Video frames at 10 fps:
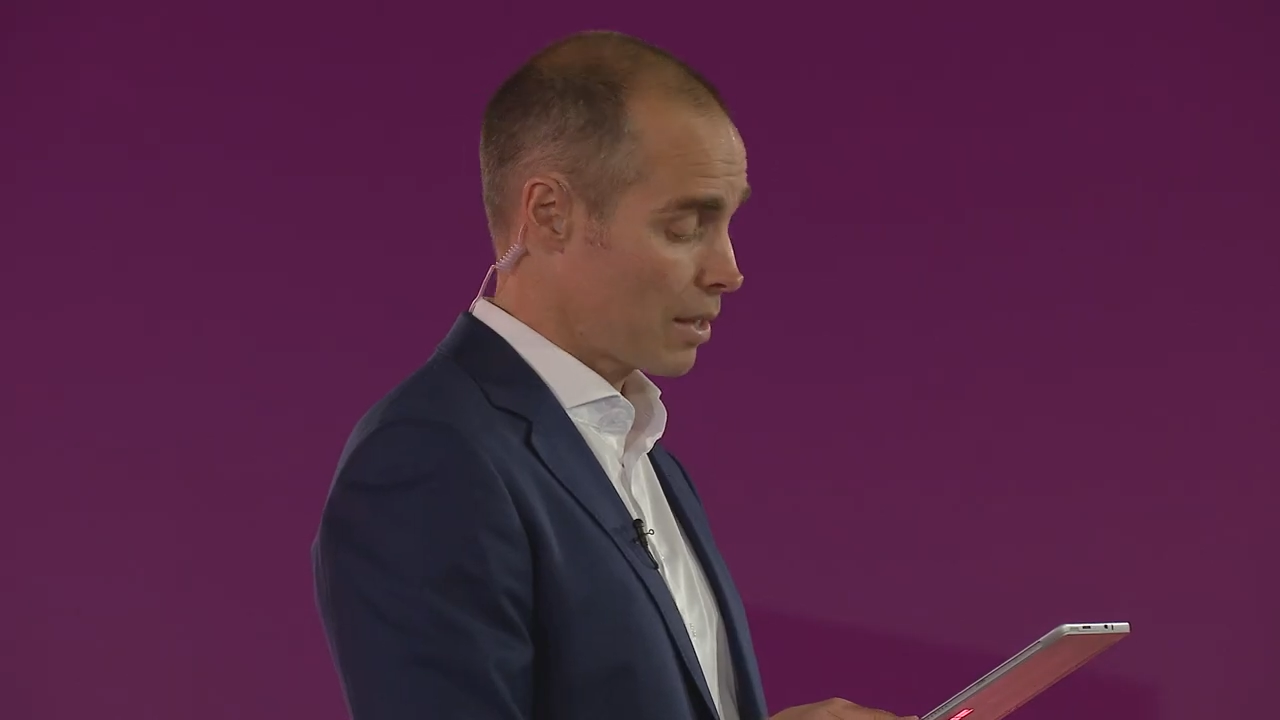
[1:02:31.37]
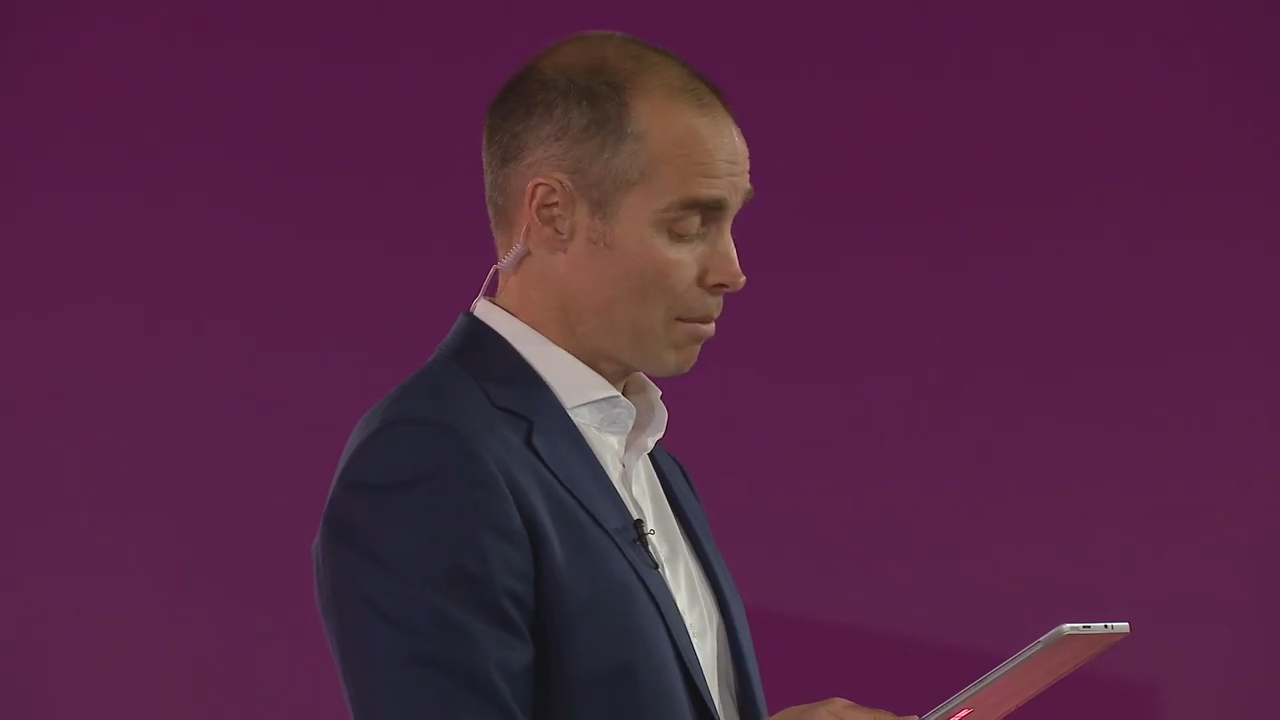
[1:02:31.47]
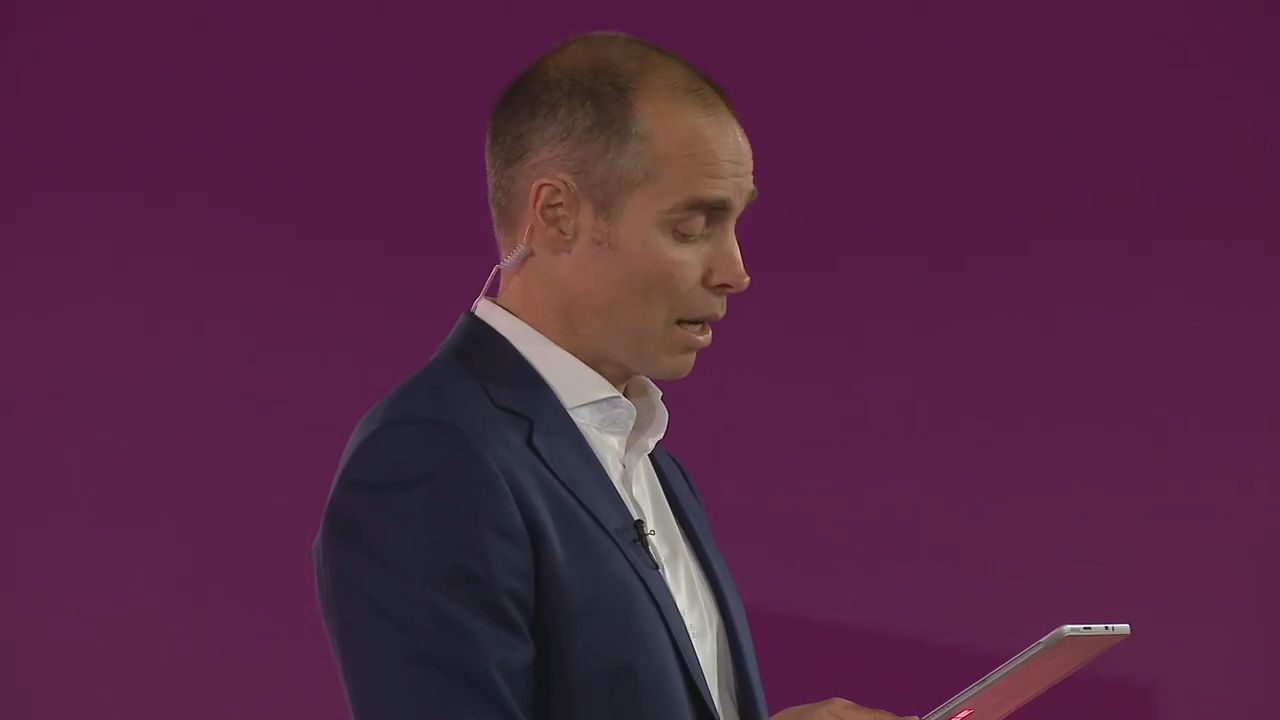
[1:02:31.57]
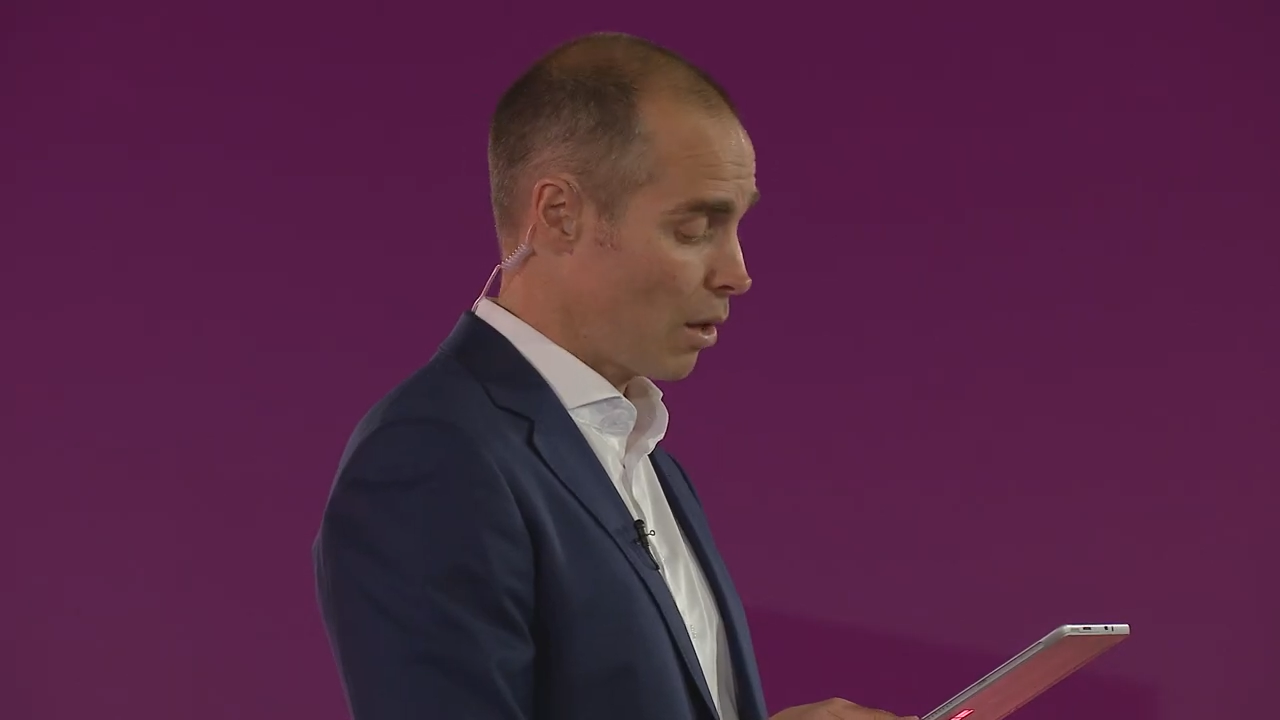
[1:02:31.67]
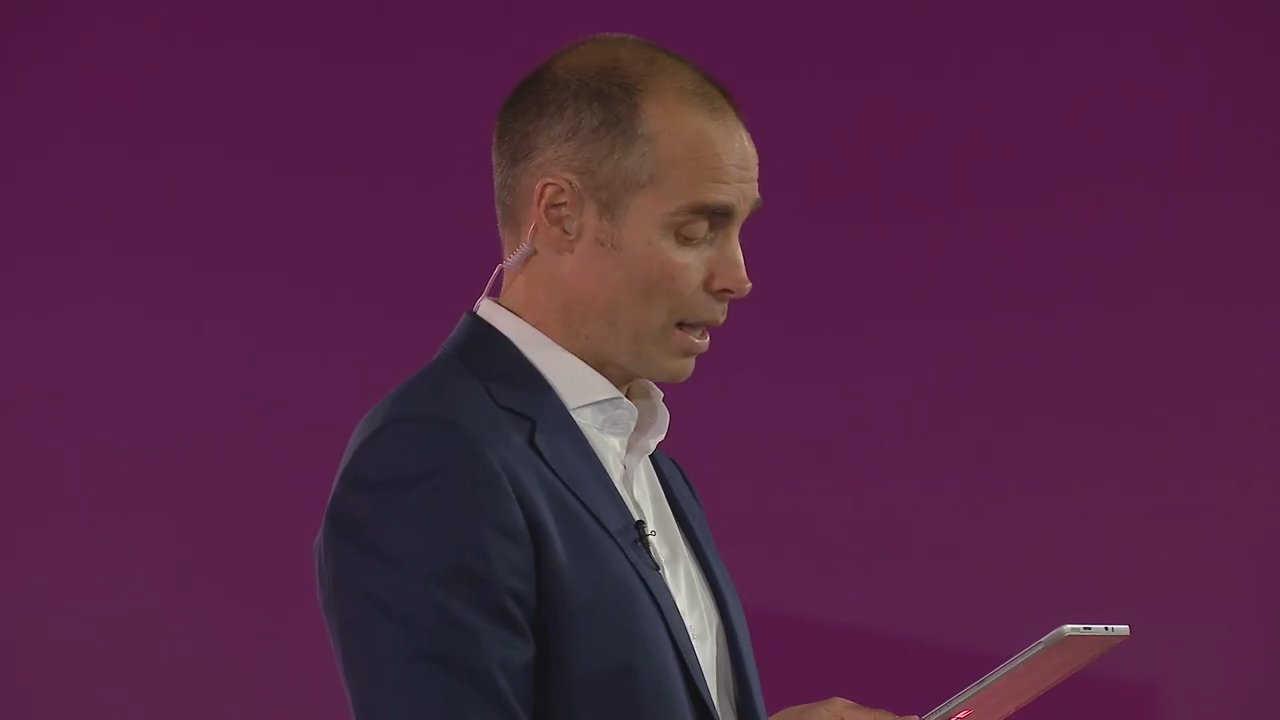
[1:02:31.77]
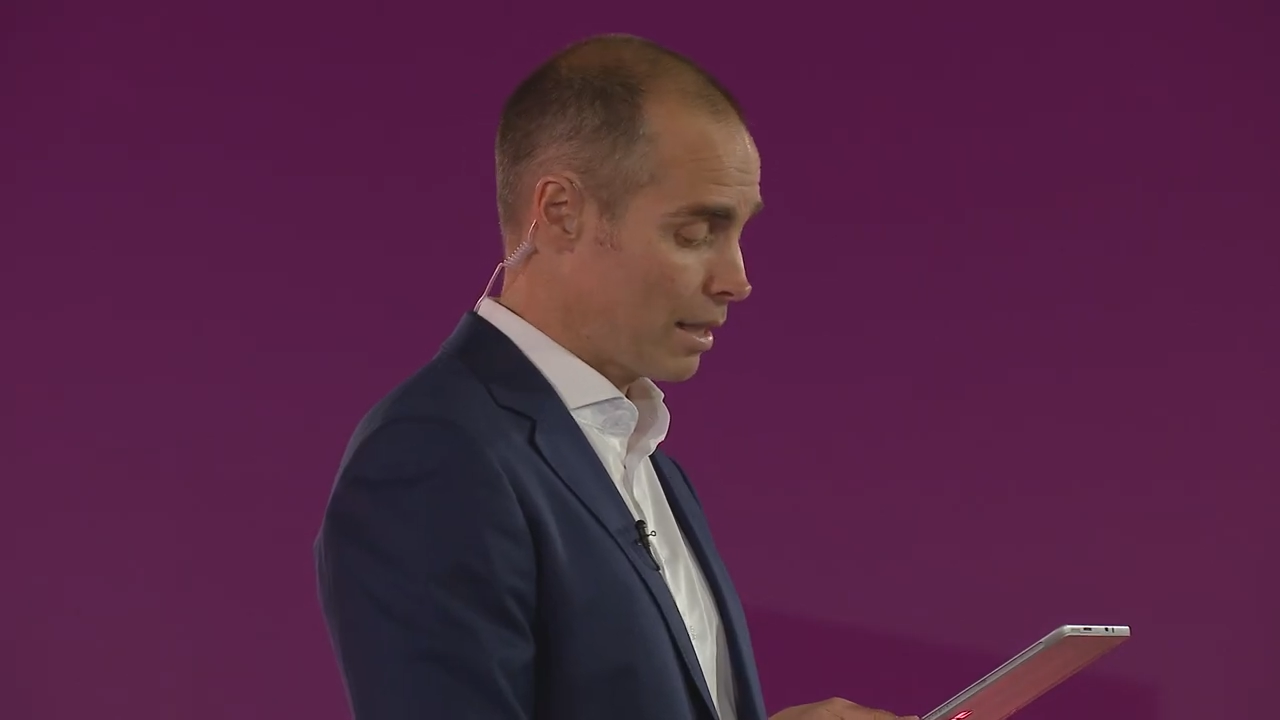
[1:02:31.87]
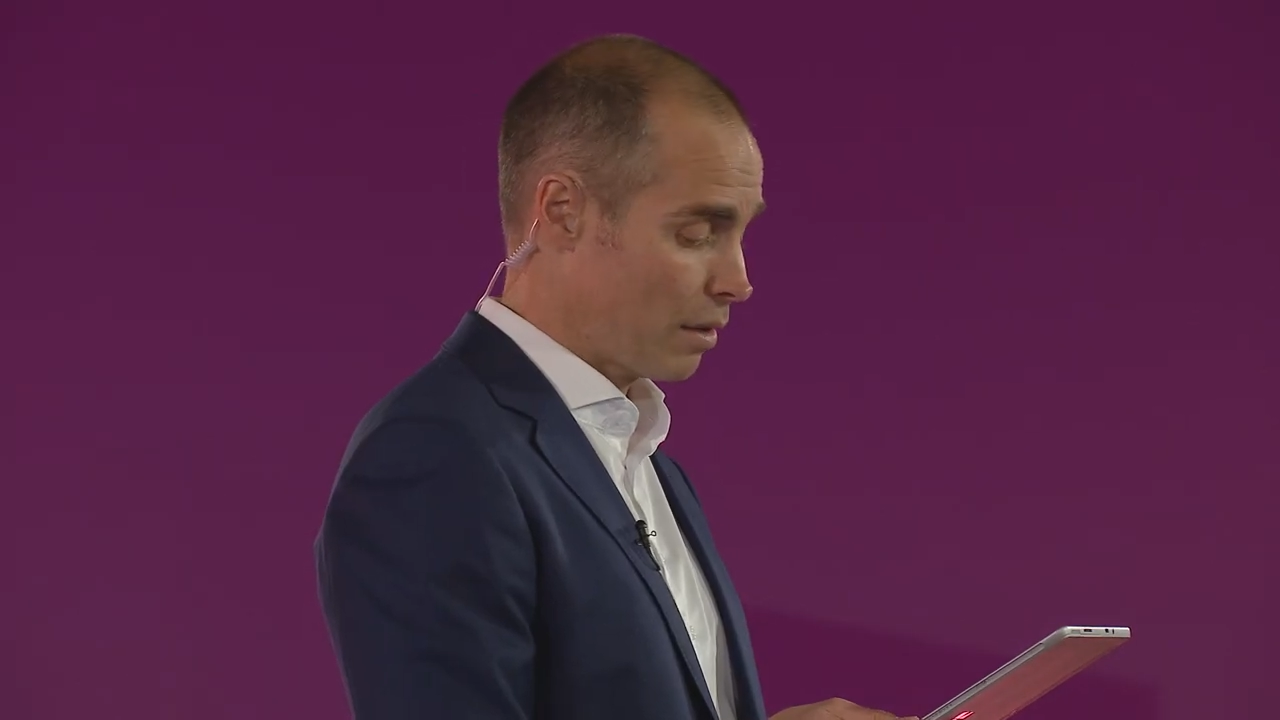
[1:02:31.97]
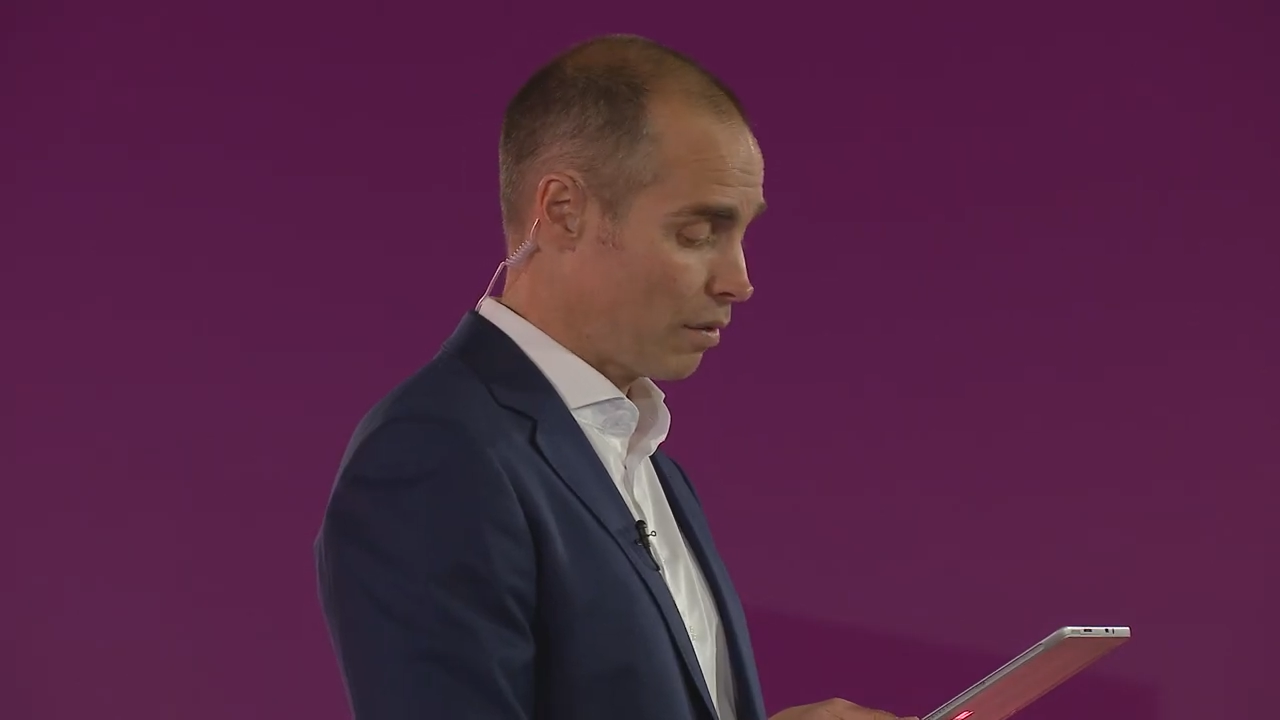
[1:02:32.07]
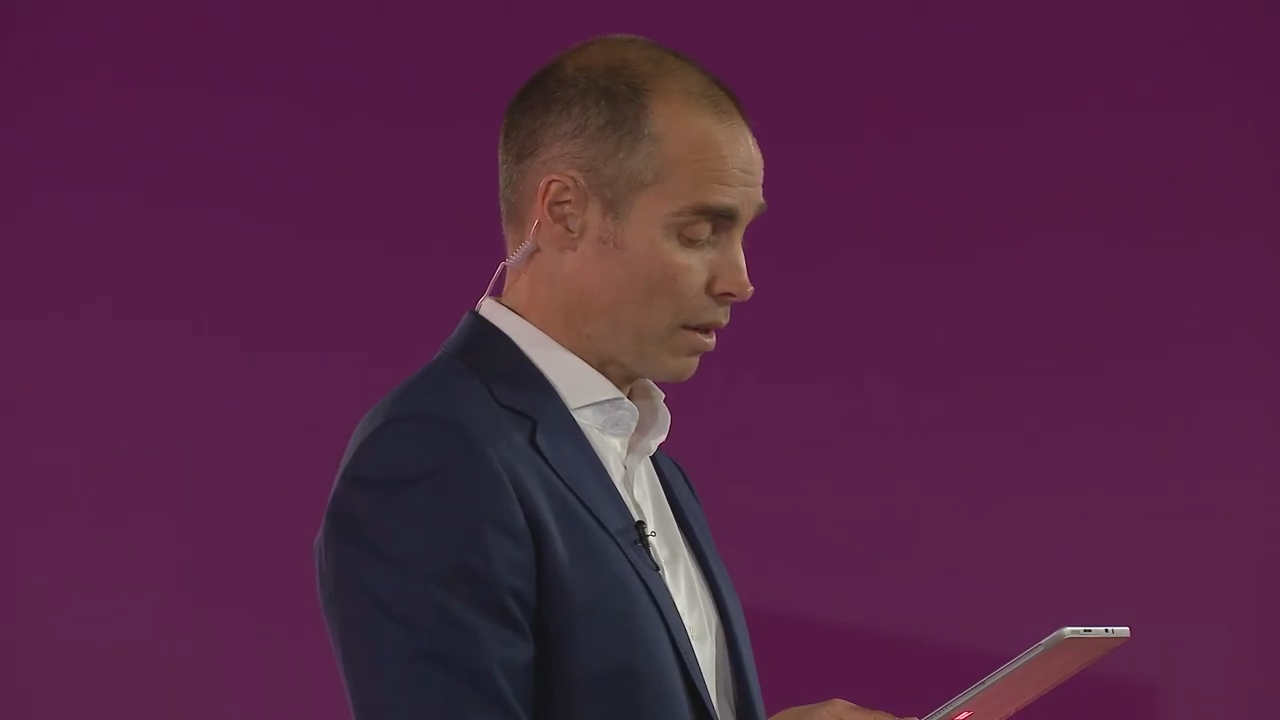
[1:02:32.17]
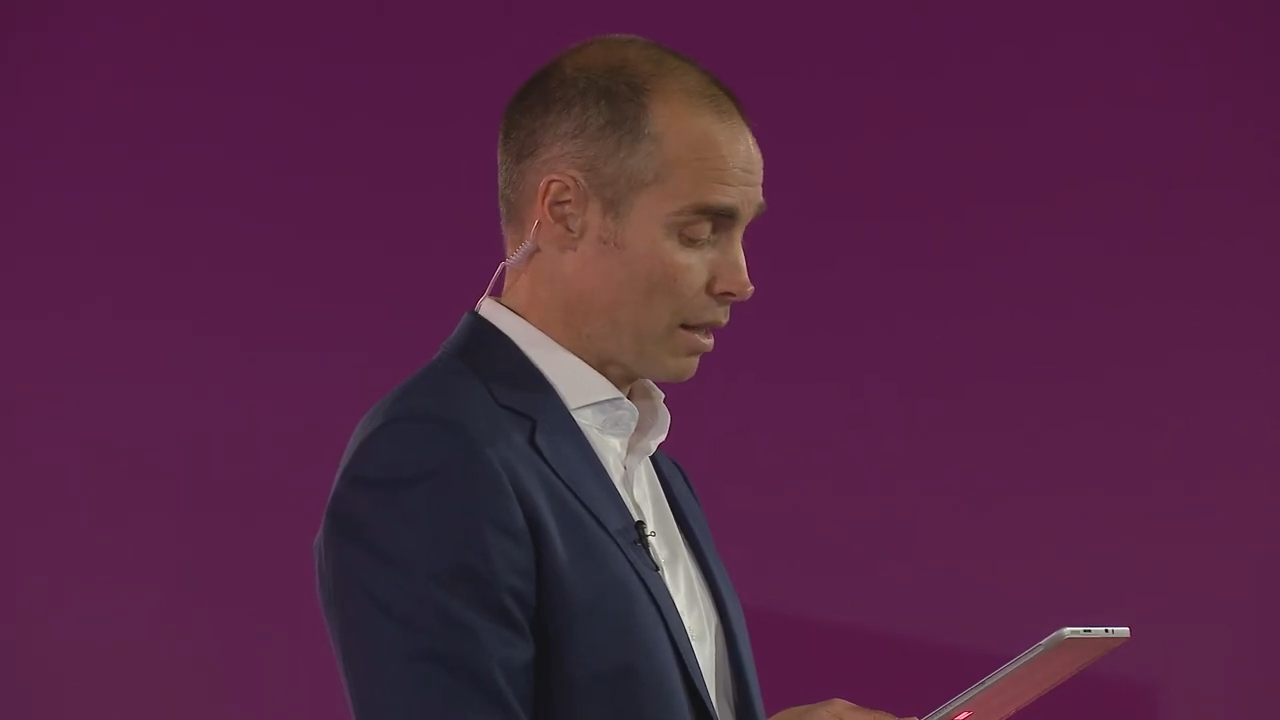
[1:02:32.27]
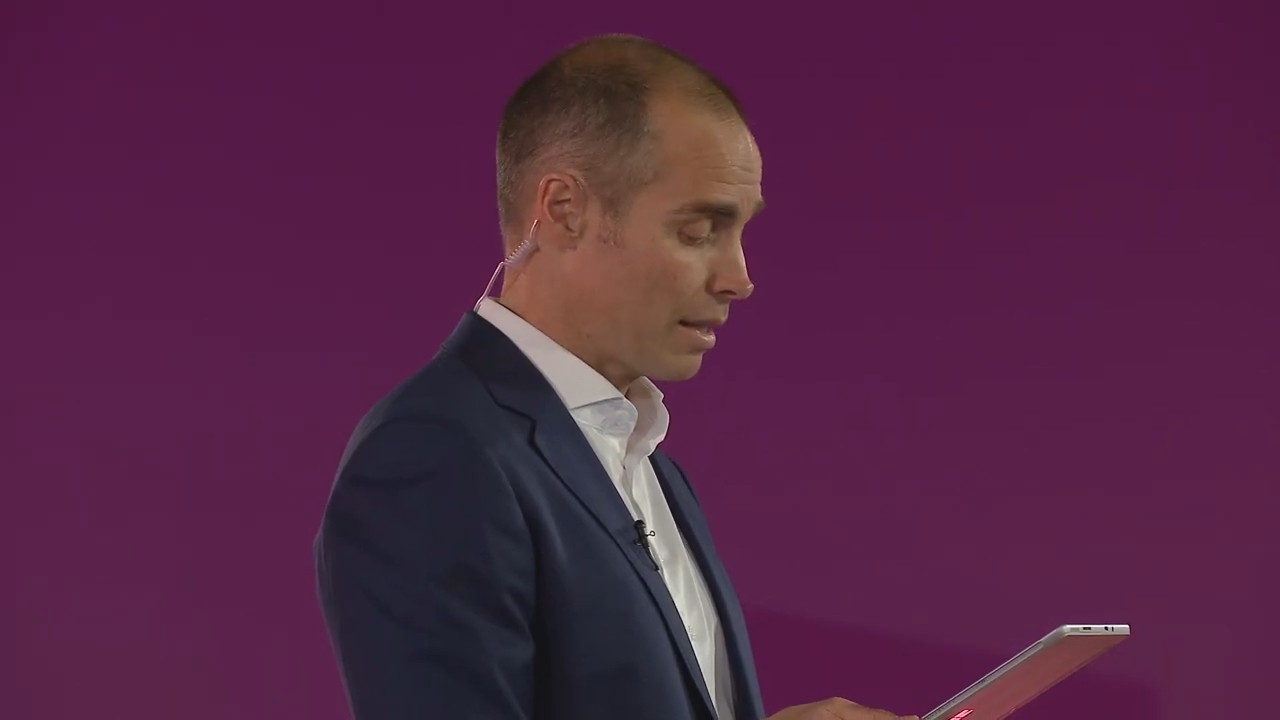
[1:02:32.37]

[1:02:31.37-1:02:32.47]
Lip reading: someone quite different.